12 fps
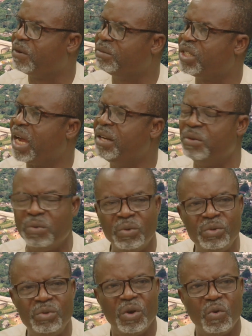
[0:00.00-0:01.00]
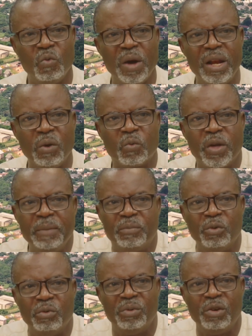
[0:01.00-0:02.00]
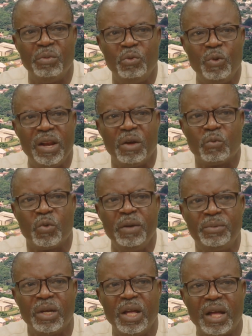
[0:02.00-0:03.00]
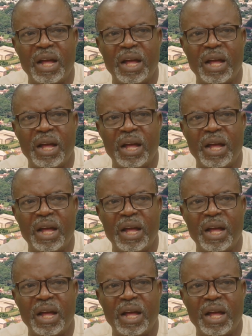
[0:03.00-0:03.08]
from childhood well equipped.